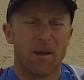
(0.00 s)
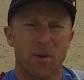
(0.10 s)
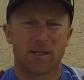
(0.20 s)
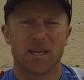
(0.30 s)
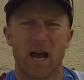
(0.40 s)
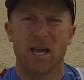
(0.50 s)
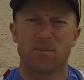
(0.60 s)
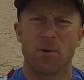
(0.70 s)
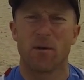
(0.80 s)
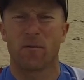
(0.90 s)
but uh, it's
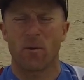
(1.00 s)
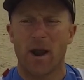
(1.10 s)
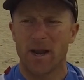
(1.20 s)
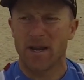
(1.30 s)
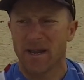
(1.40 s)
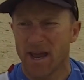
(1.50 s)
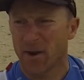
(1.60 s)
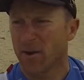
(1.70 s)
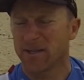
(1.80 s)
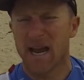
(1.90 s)
beautiful running, and
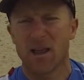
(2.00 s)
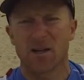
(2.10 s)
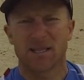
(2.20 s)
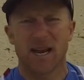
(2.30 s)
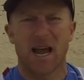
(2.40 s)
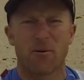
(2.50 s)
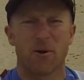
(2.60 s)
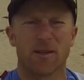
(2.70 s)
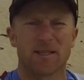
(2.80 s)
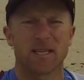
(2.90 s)
on a day like today
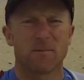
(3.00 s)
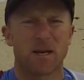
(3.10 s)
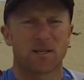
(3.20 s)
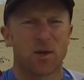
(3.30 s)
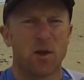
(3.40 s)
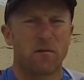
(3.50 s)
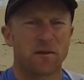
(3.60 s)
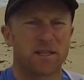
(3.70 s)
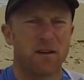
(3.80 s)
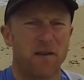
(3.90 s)
when there's this much surf
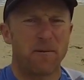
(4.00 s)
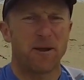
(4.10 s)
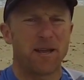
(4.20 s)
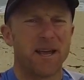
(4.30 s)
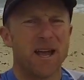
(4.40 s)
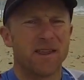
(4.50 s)
and stuff happening,